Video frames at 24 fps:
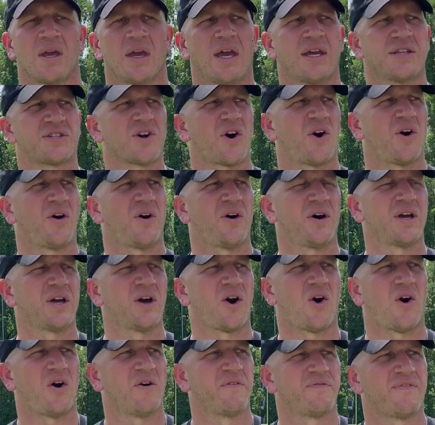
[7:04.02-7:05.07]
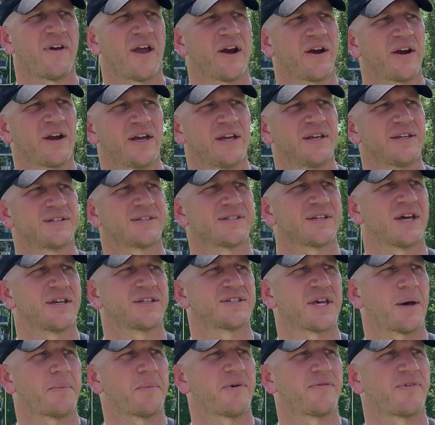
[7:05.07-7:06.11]
It all varies.
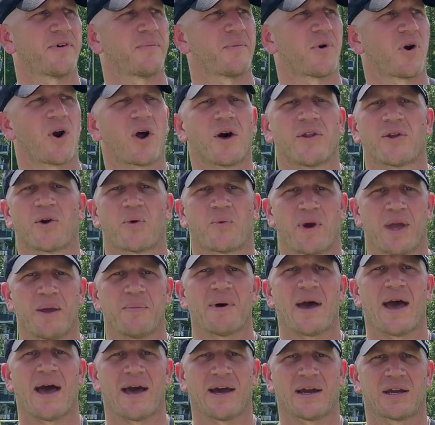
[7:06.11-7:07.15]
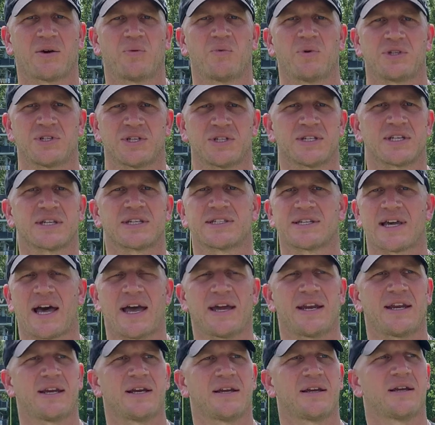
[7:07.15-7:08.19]
Some of them are on their way back, which is
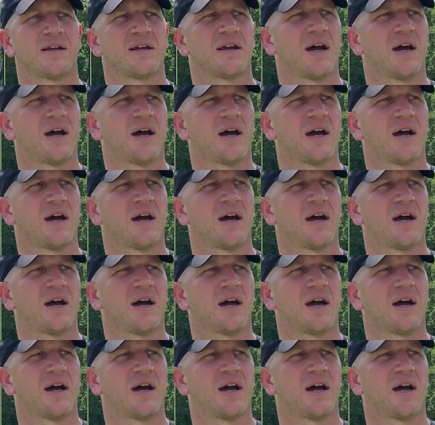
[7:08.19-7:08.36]
exciting.